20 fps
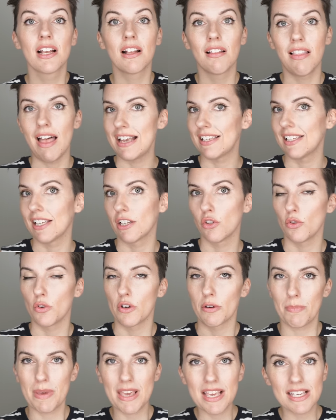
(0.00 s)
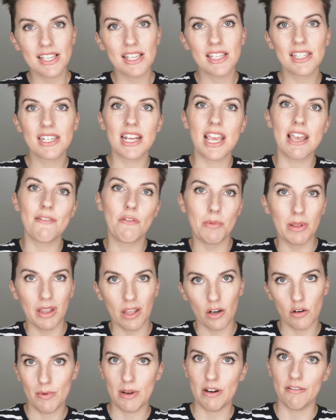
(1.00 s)
classic sort of pieces to give them a
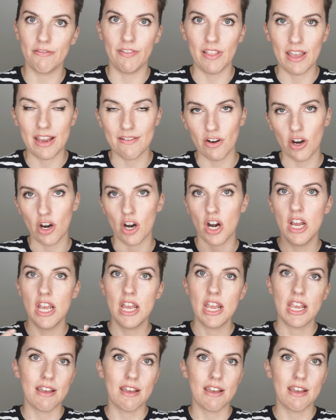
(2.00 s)
little bit of flavor,